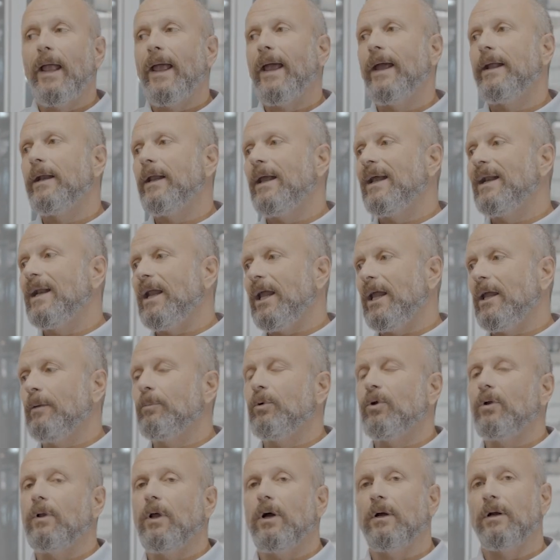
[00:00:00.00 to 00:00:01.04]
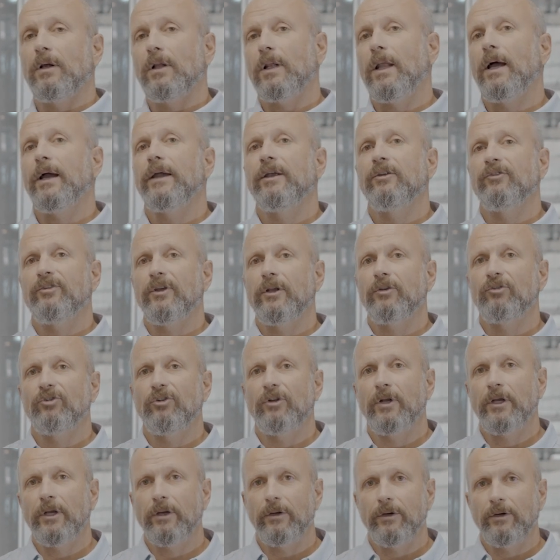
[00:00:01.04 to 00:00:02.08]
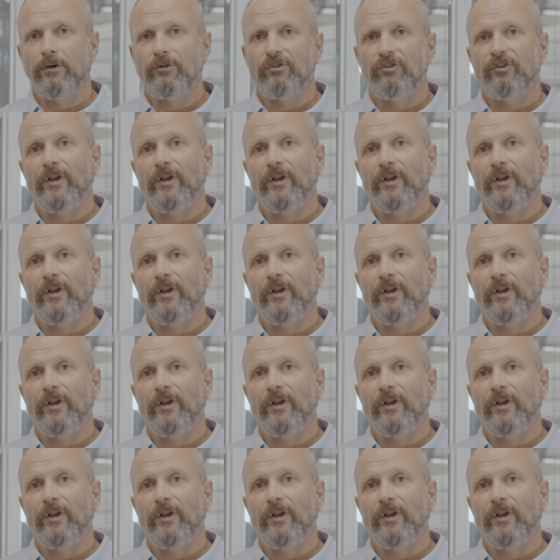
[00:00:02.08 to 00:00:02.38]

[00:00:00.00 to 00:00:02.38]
and enable our clients' engineers